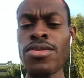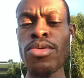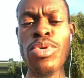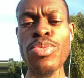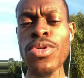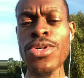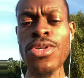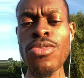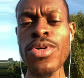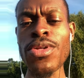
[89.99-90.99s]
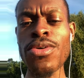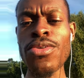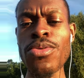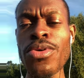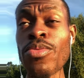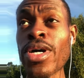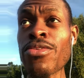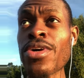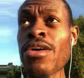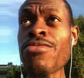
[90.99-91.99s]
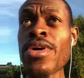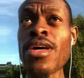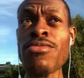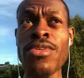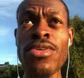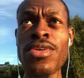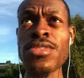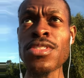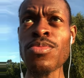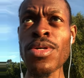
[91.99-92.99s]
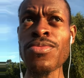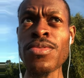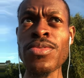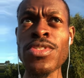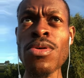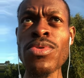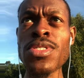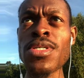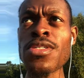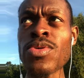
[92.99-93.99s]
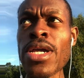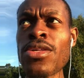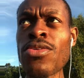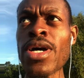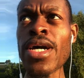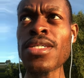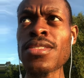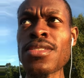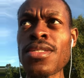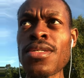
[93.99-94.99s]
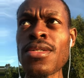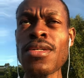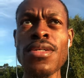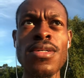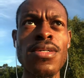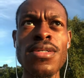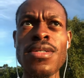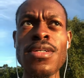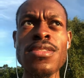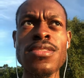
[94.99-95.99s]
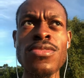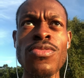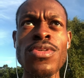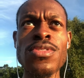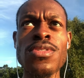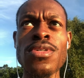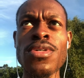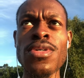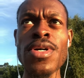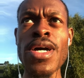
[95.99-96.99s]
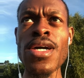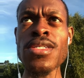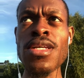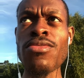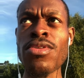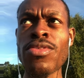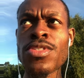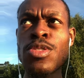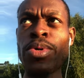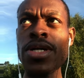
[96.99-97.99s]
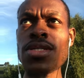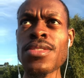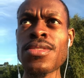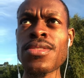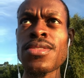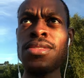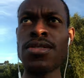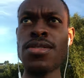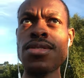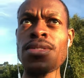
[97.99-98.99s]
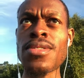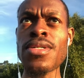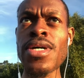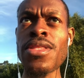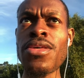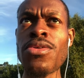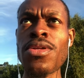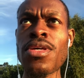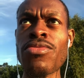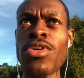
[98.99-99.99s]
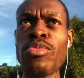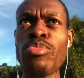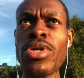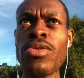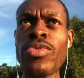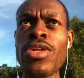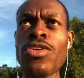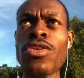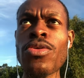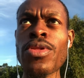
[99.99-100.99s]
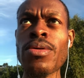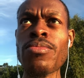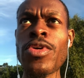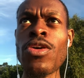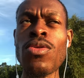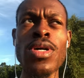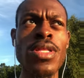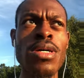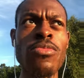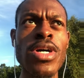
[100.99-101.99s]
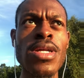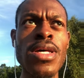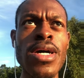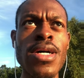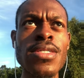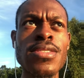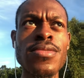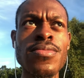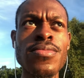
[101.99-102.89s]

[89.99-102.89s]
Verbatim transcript: And people look at you when they don't know who you are. I find that very disrespectful. When someone stares right in your eyes, It's the, it's the highest level of disrespect I think you can give a human being when you don't know them, when you look at them right in their eyes.